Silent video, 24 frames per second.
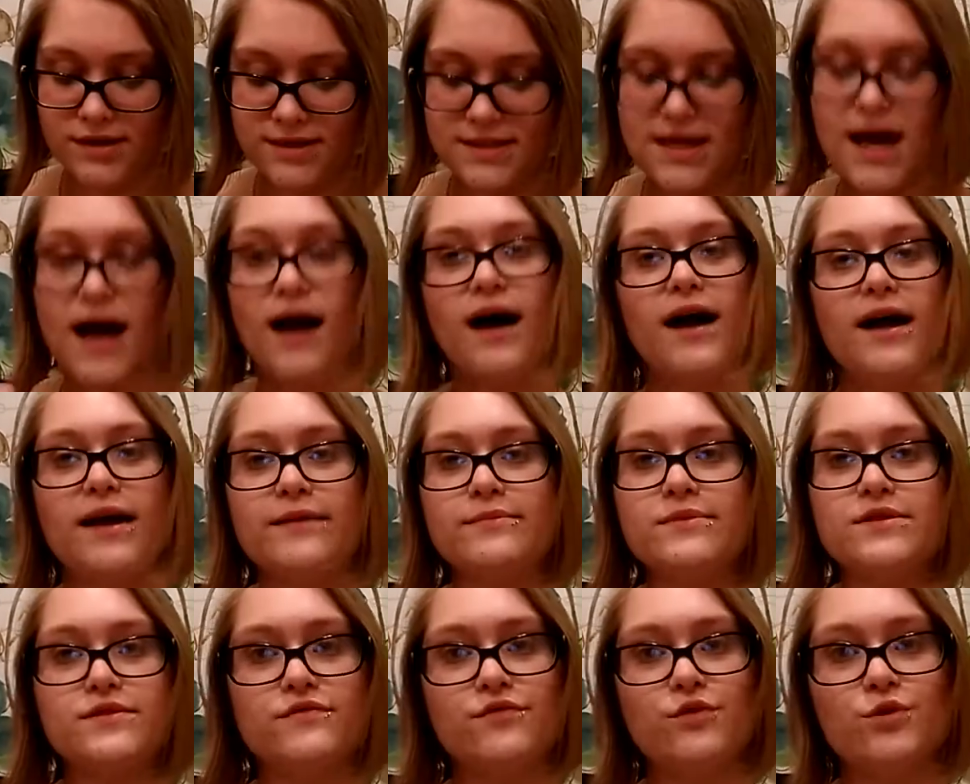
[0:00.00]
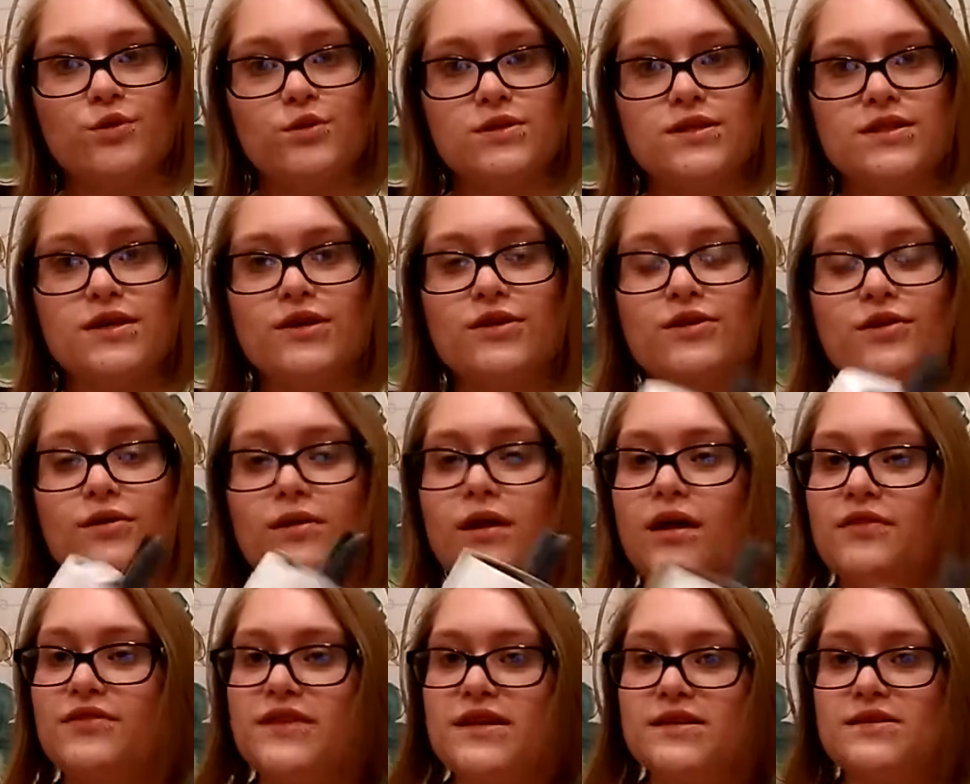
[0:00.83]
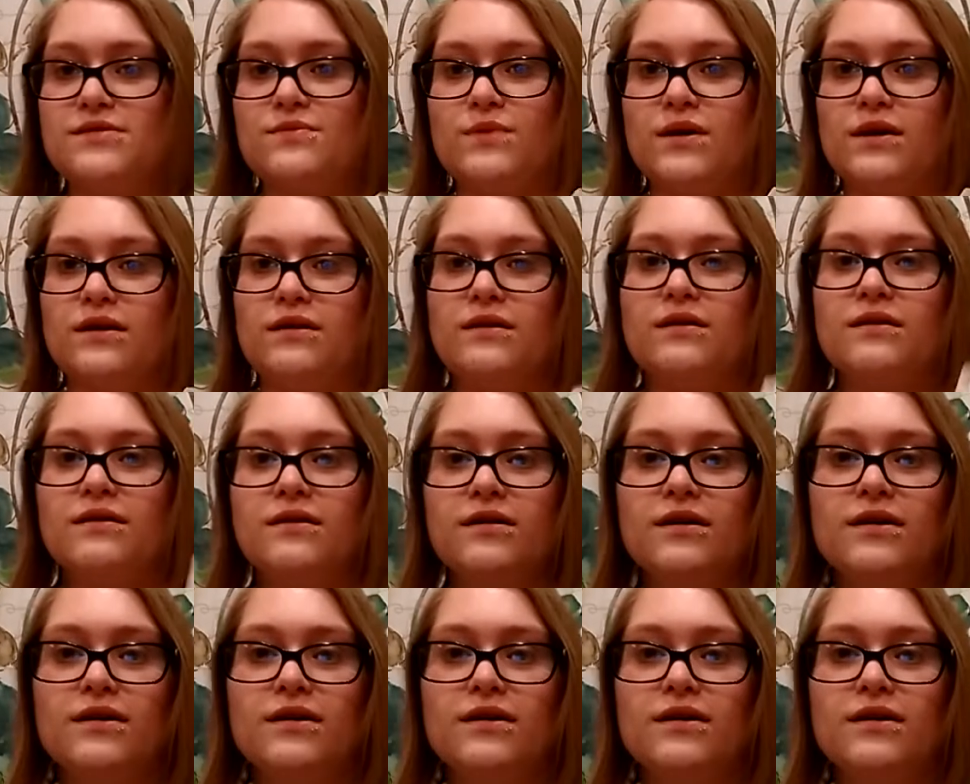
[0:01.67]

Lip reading: times full circle on this one.